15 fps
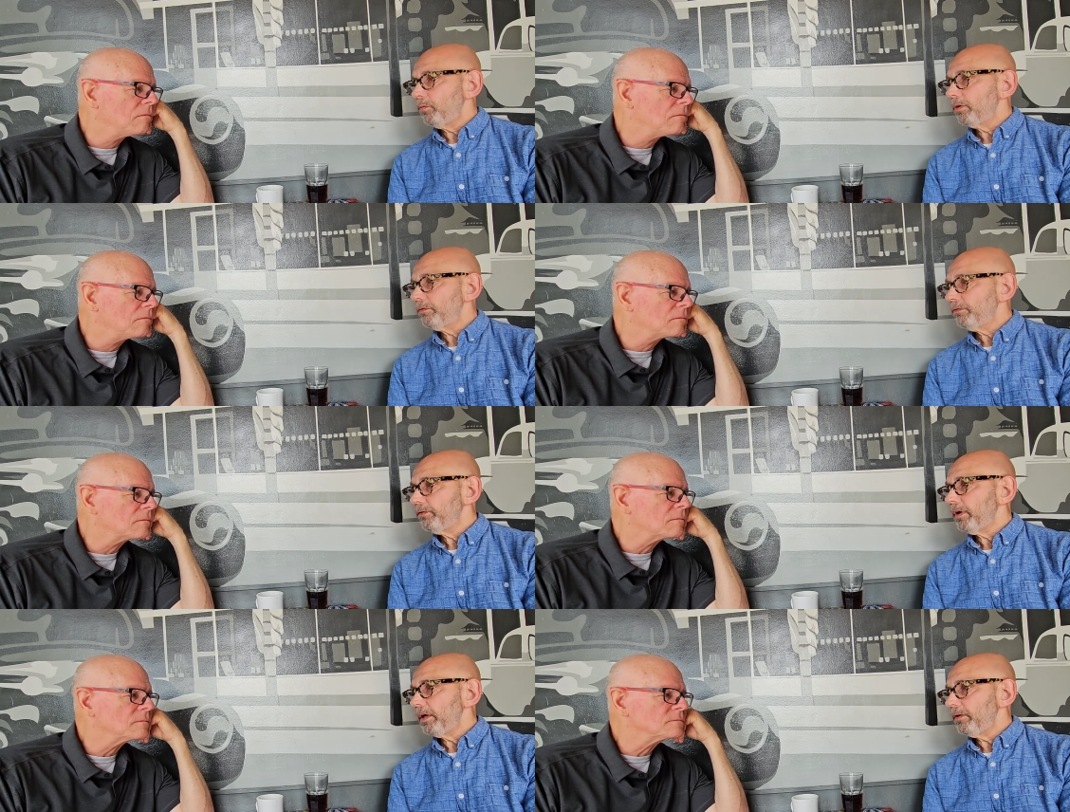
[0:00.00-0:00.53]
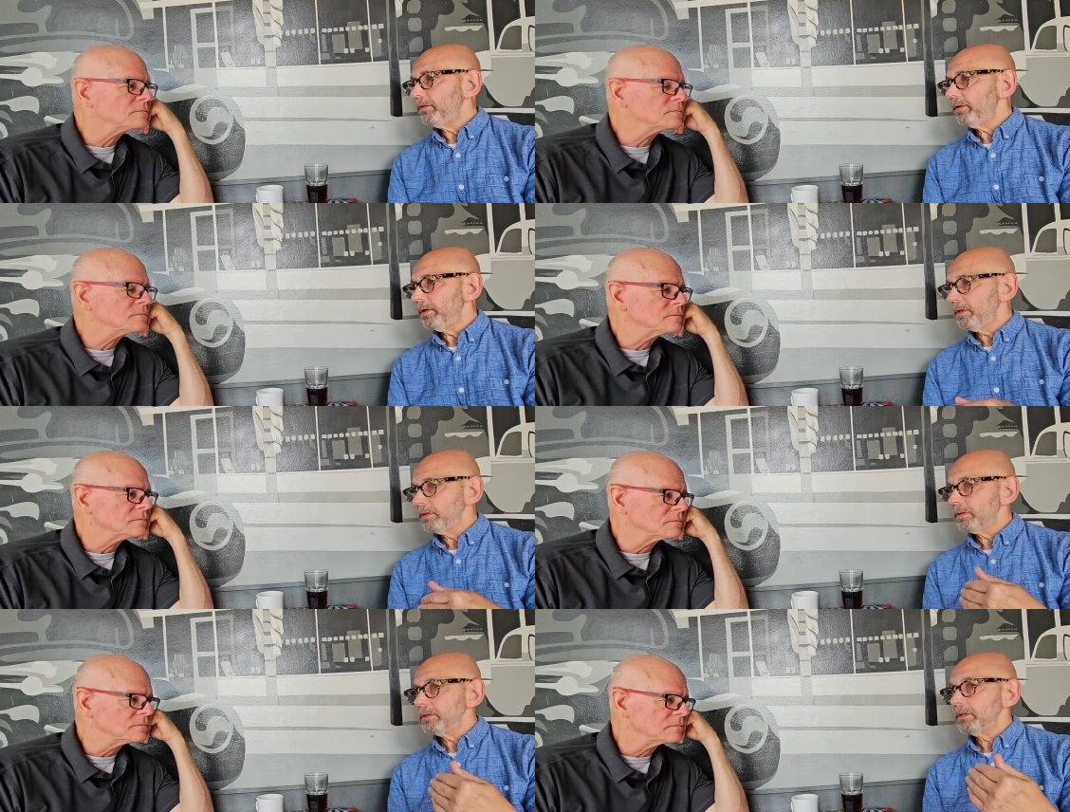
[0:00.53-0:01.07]
Speaker 1: what faith
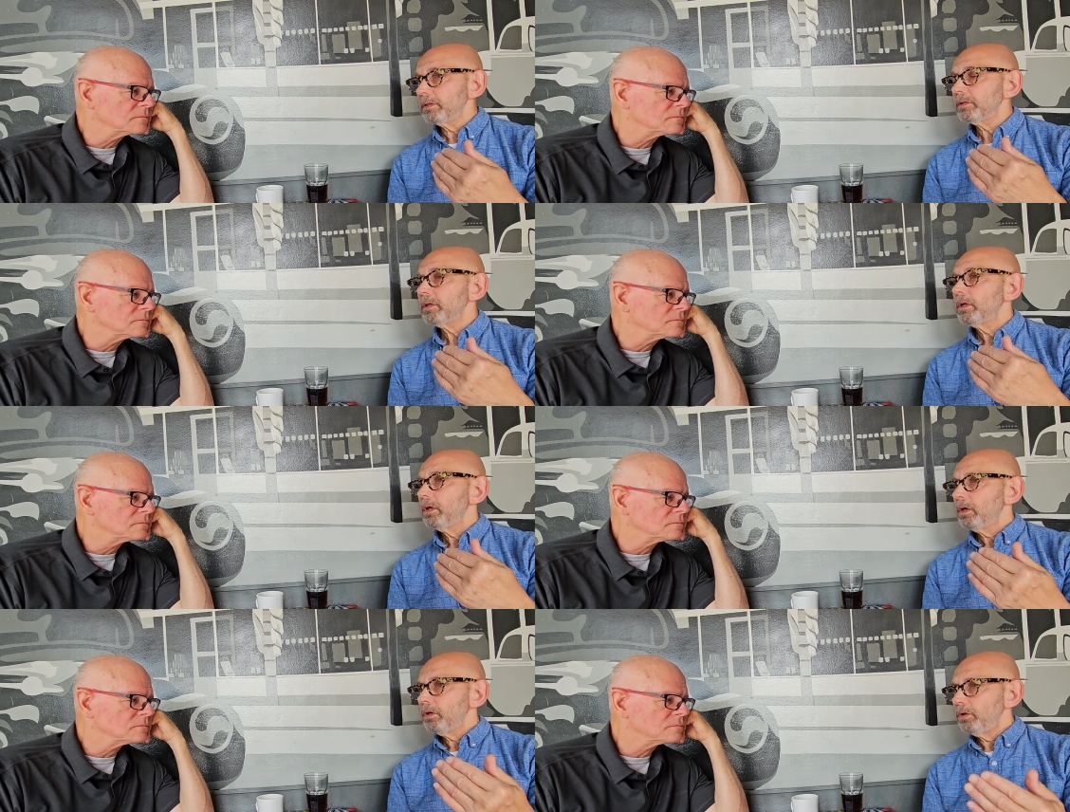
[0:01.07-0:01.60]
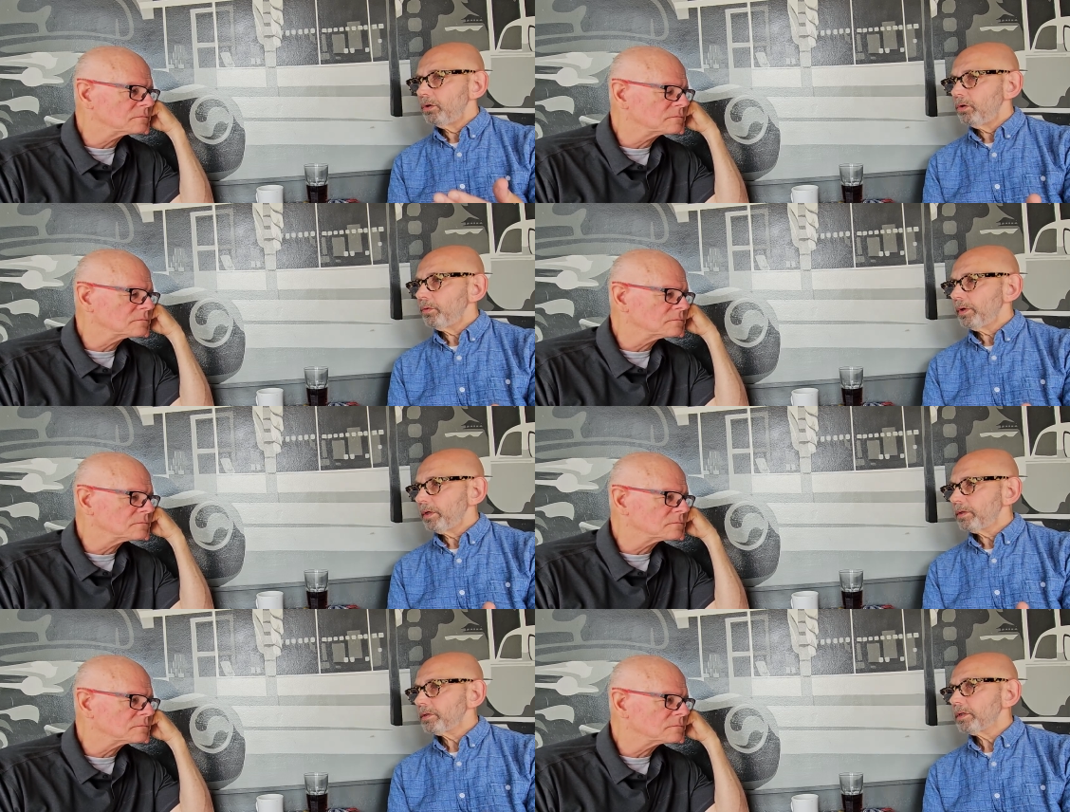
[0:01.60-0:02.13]
is, mm-hmm. is
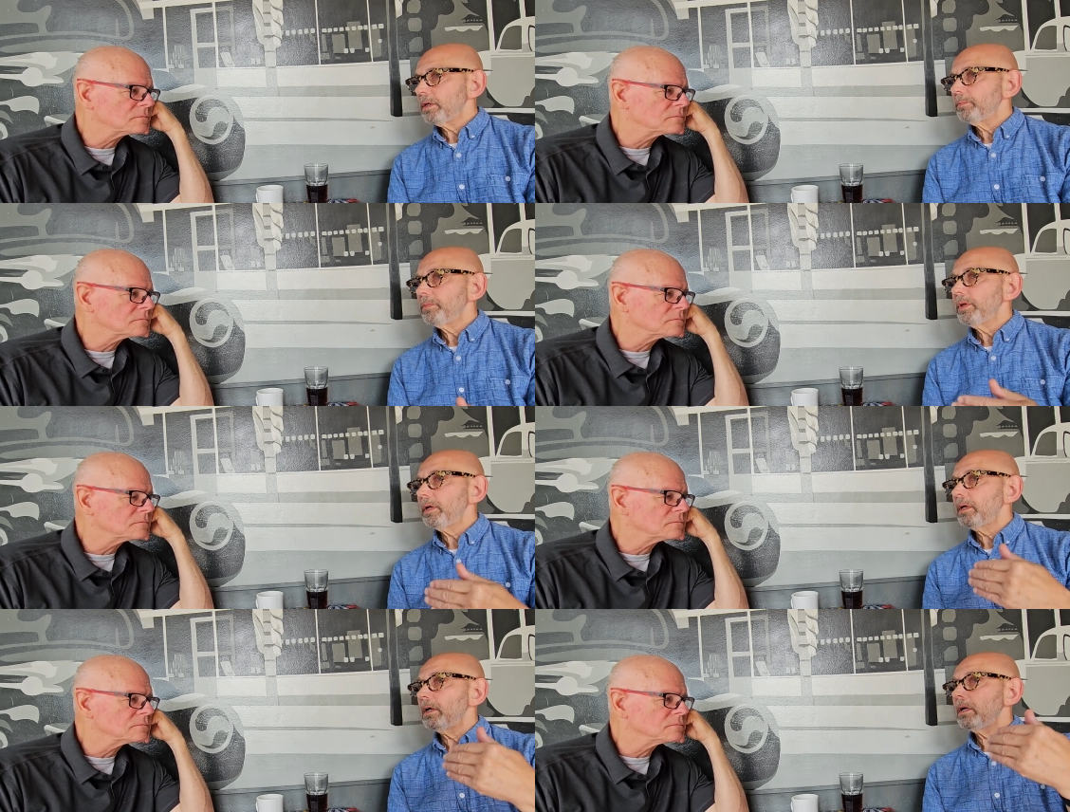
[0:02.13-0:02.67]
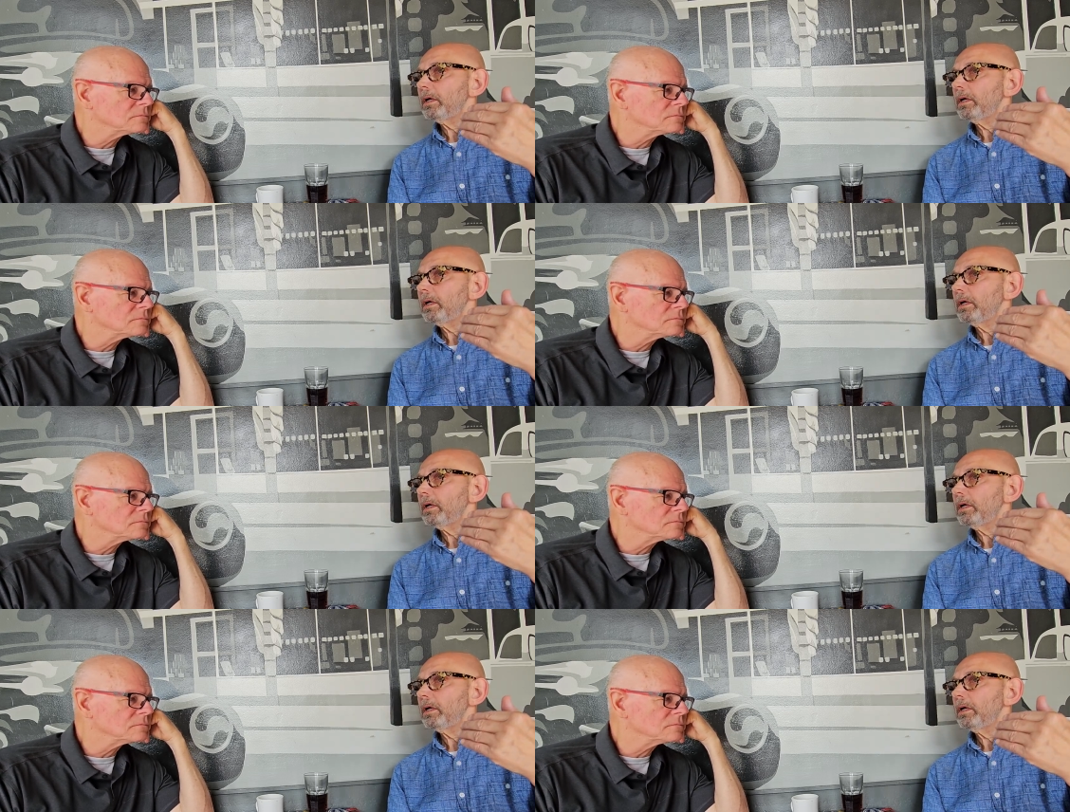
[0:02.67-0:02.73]
doing something